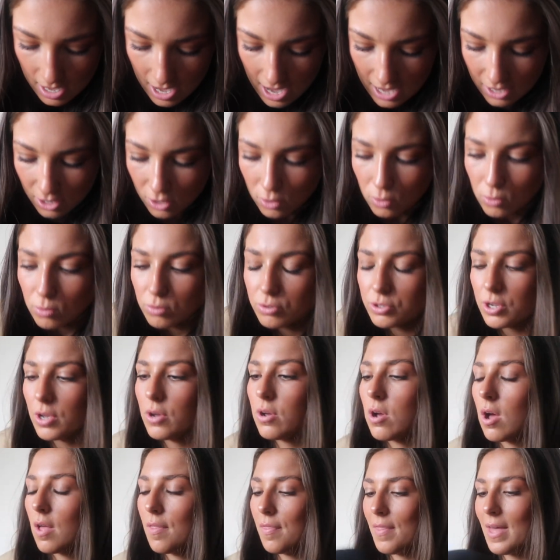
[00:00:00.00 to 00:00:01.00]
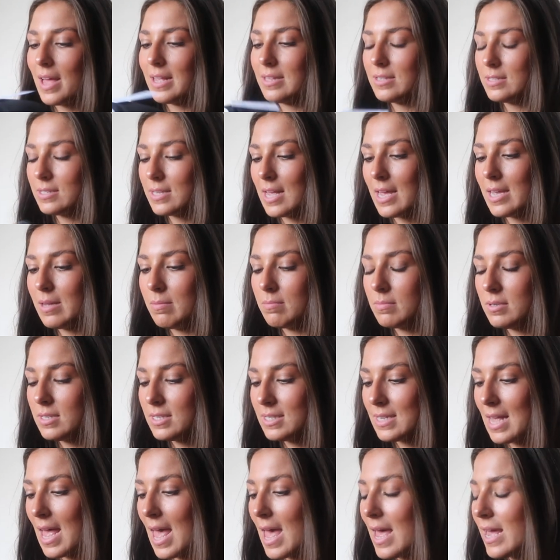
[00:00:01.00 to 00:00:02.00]
and i also got that same
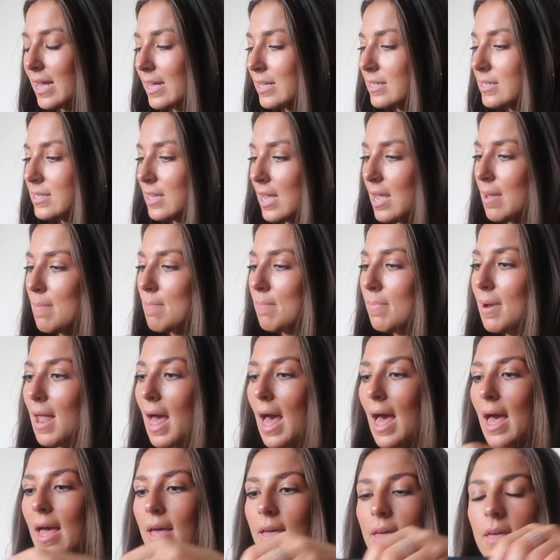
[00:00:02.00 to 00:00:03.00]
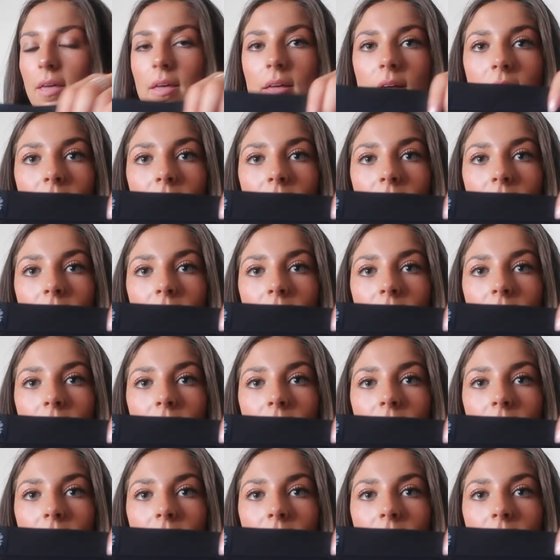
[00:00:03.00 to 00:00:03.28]
set in black